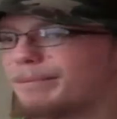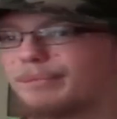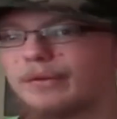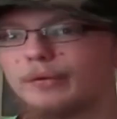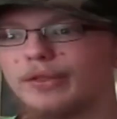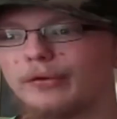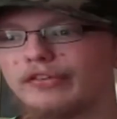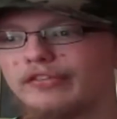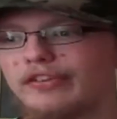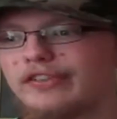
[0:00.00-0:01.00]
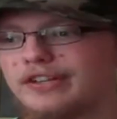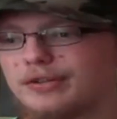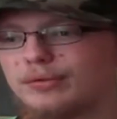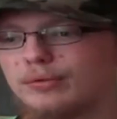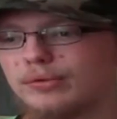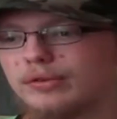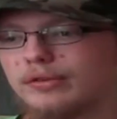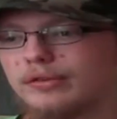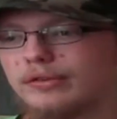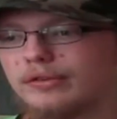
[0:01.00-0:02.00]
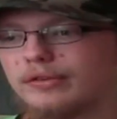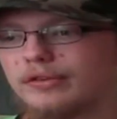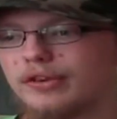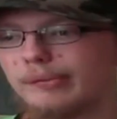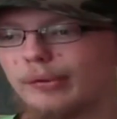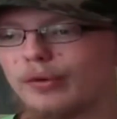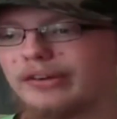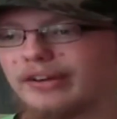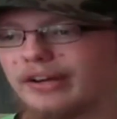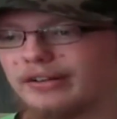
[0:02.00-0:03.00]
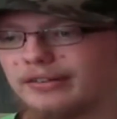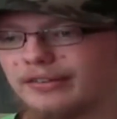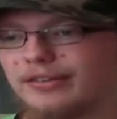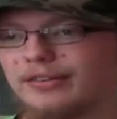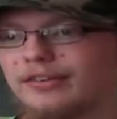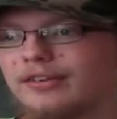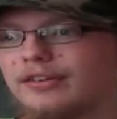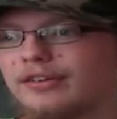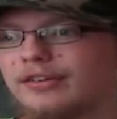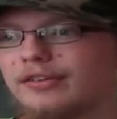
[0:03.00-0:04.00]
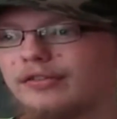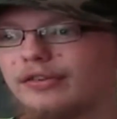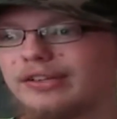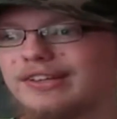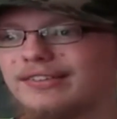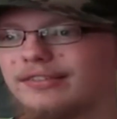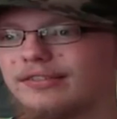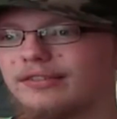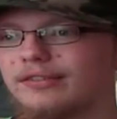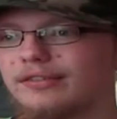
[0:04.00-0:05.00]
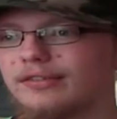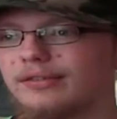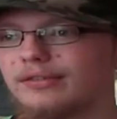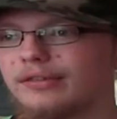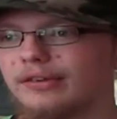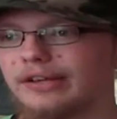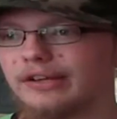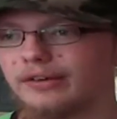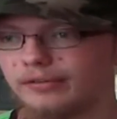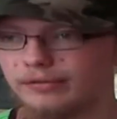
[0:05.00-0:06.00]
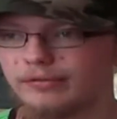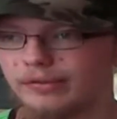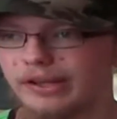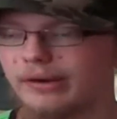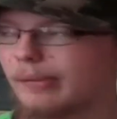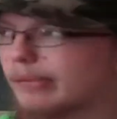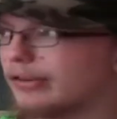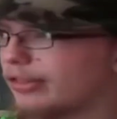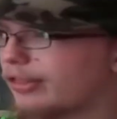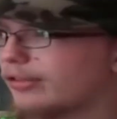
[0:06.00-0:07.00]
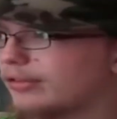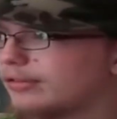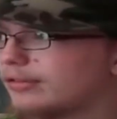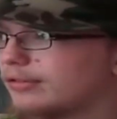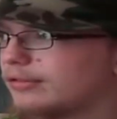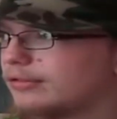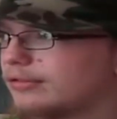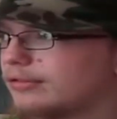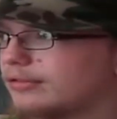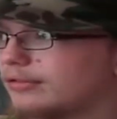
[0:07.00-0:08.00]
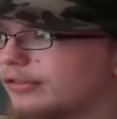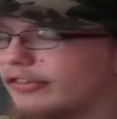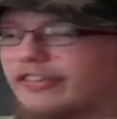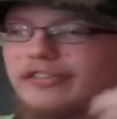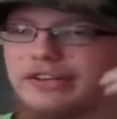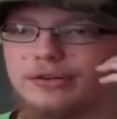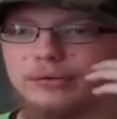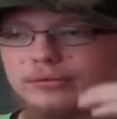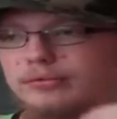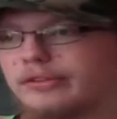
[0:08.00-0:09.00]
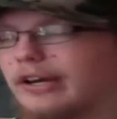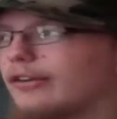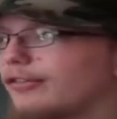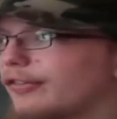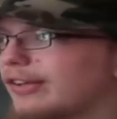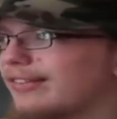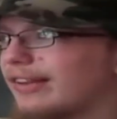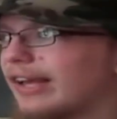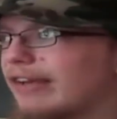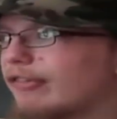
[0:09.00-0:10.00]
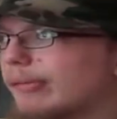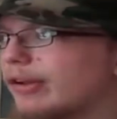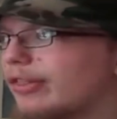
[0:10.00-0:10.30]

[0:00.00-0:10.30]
where there were 52 #1 titles released like in a month. Or 52 titles released like every month.